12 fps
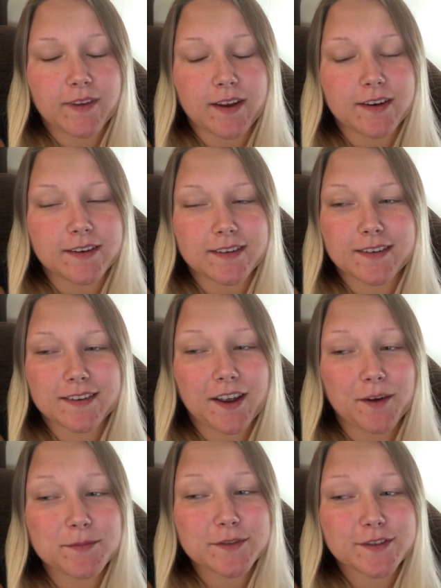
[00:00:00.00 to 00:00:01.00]
I just,
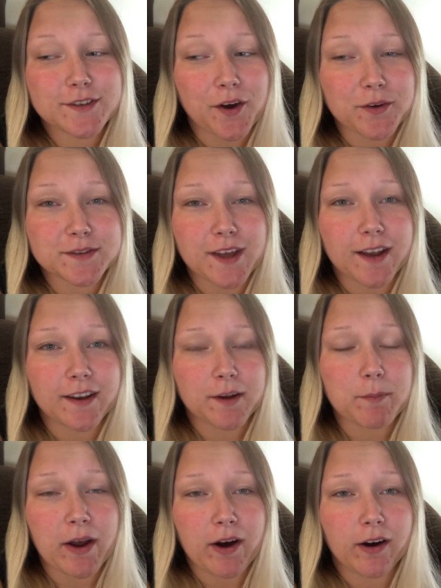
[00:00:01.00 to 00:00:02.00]
I'm so sad.
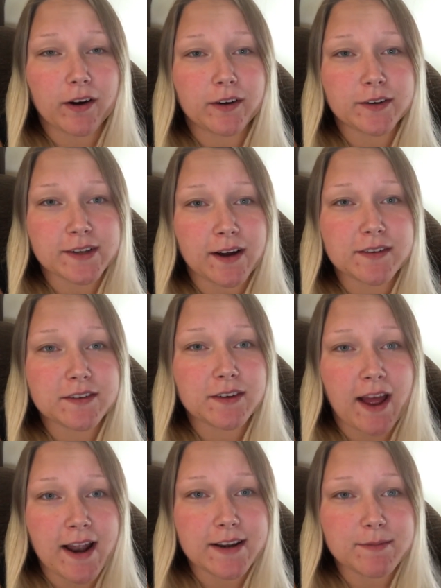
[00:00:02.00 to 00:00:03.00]
Like, my heart goes out
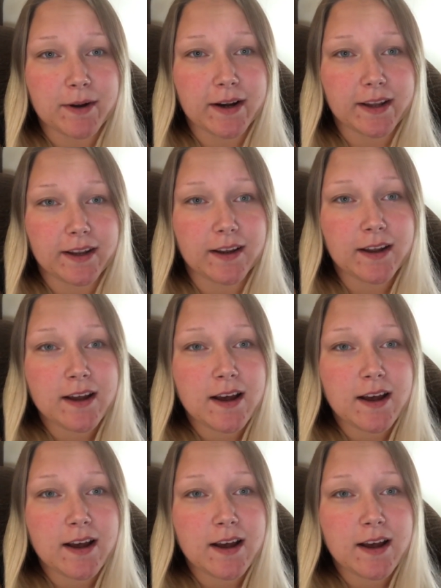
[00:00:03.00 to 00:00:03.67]
to anybody